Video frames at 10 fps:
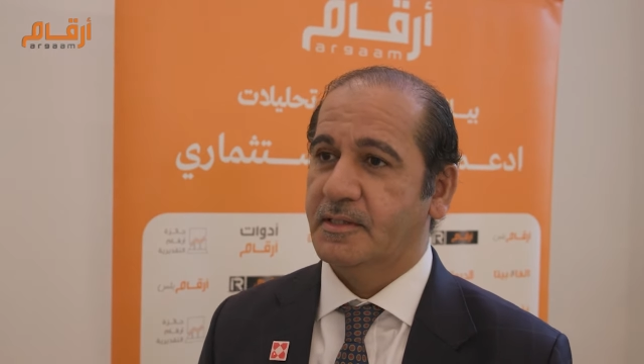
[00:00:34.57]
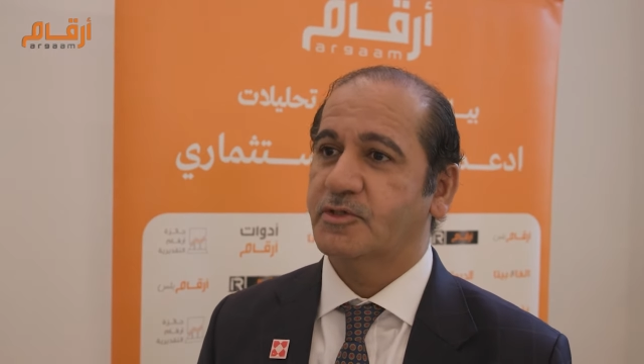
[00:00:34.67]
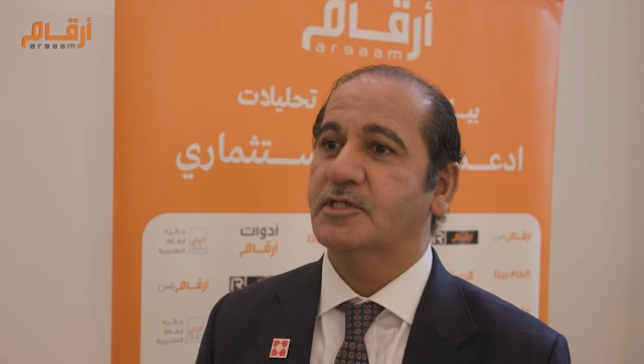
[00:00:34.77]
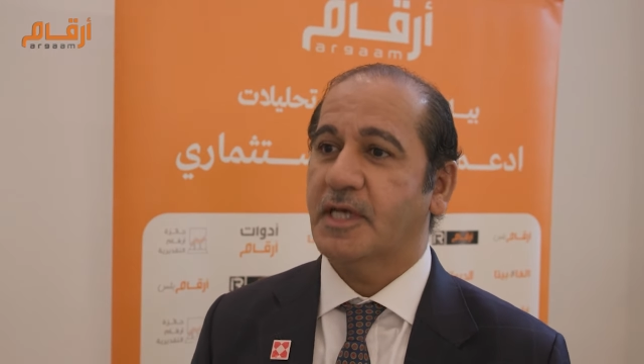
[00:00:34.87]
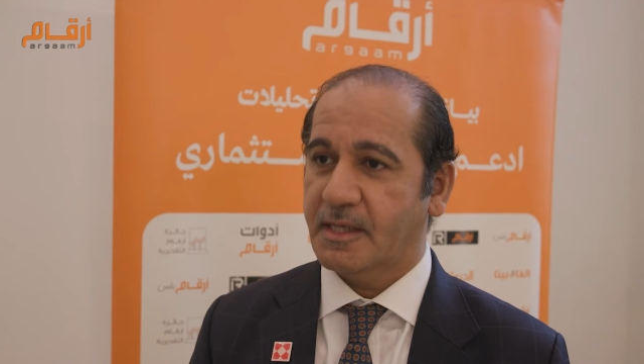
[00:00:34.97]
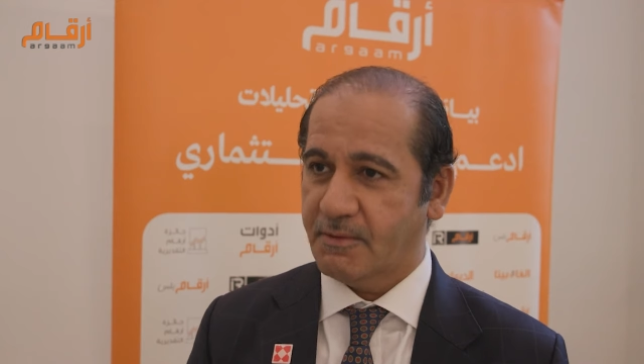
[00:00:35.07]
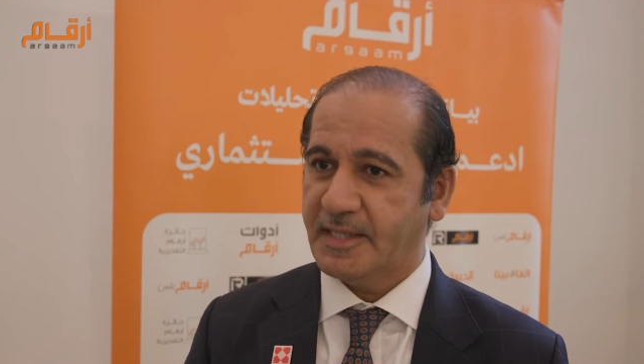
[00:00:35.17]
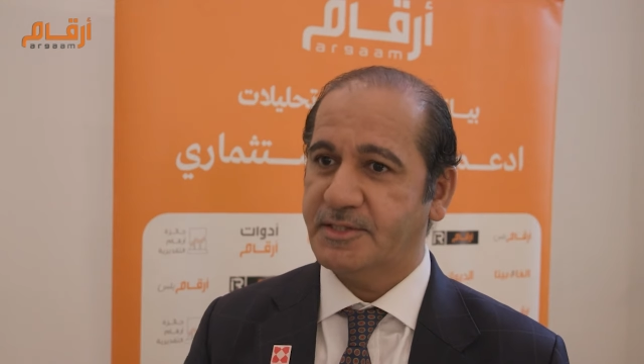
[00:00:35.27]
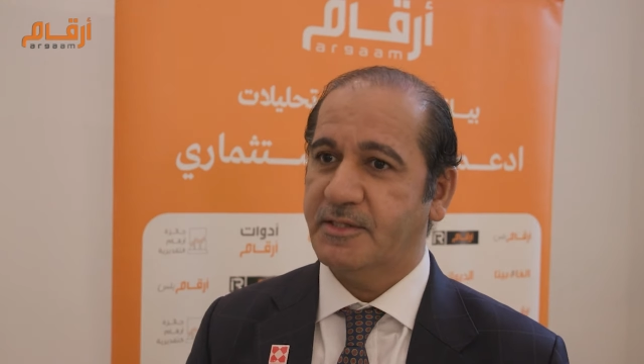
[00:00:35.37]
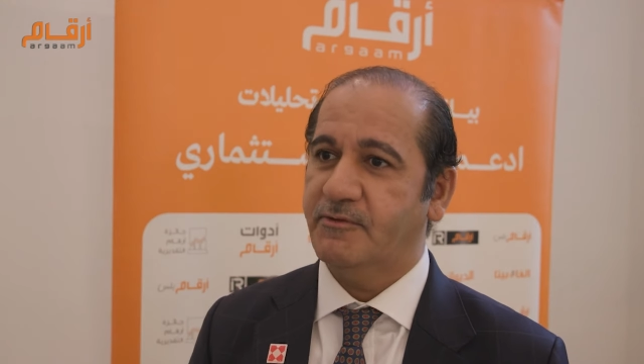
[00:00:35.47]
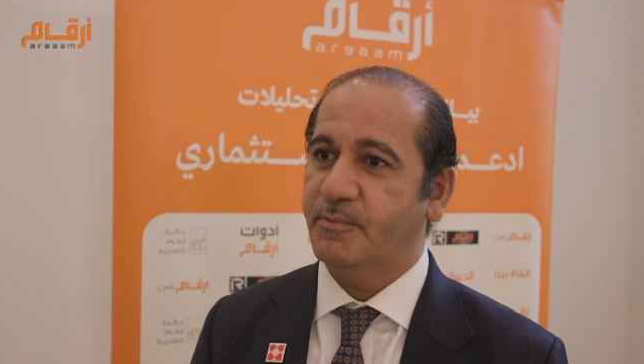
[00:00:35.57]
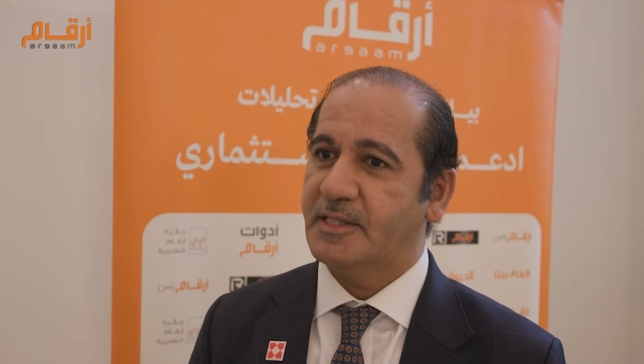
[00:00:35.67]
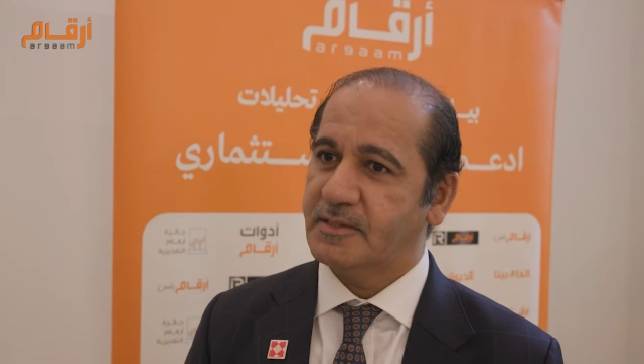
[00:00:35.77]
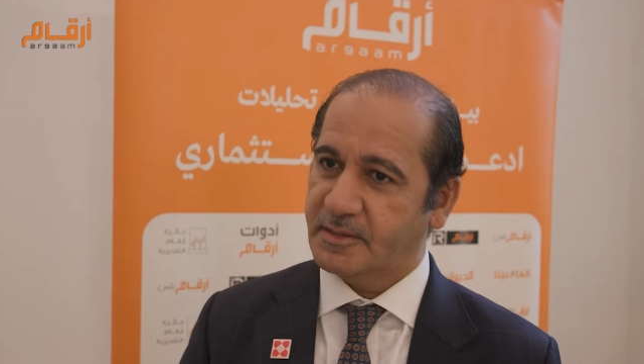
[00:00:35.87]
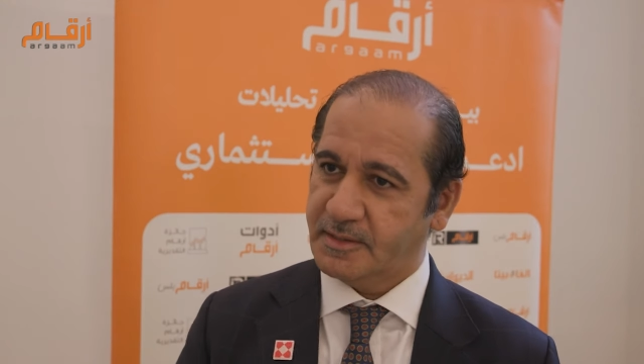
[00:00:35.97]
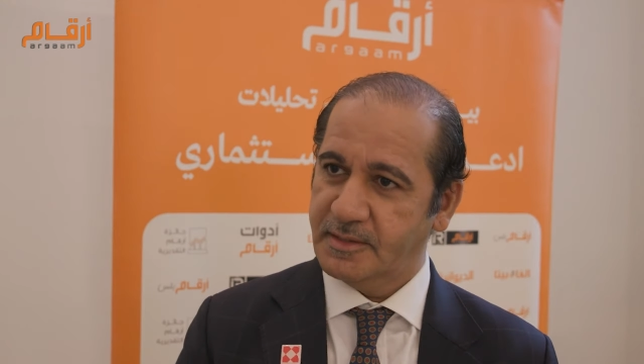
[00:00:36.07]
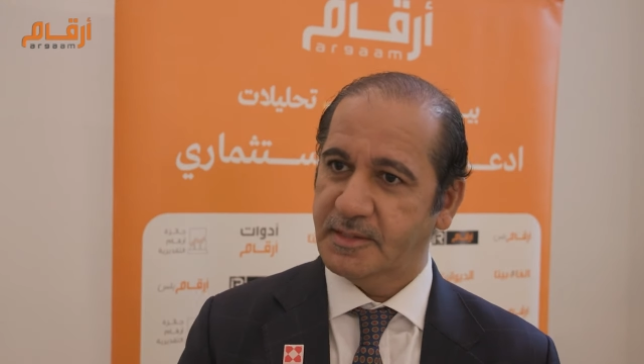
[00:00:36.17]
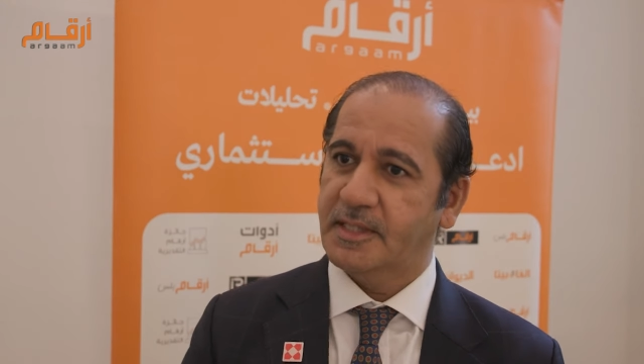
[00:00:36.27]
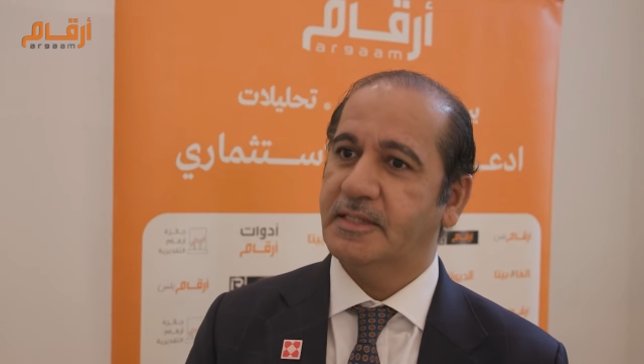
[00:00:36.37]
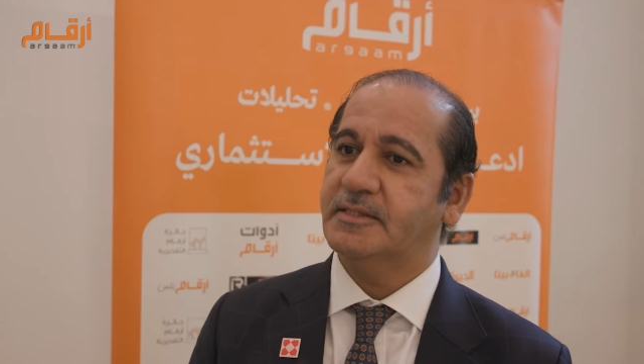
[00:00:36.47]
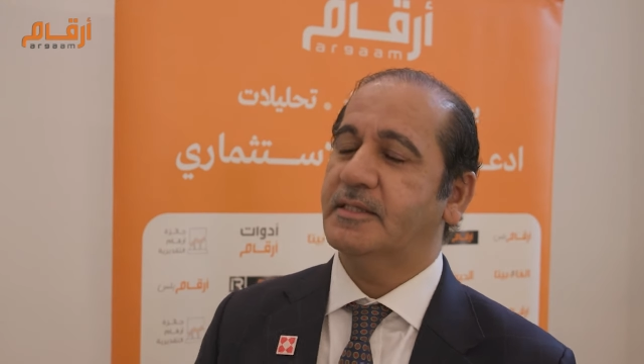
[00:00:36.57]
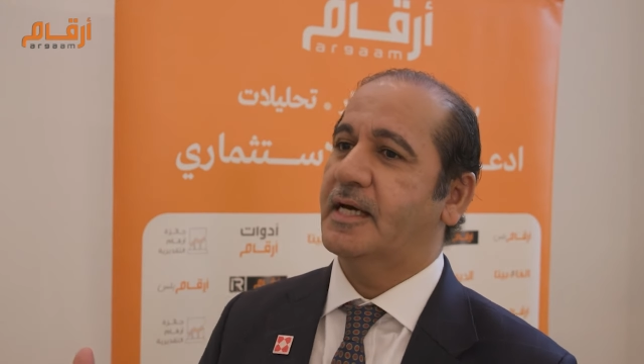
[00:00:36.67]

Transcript: So it's aggressive, but uh, it,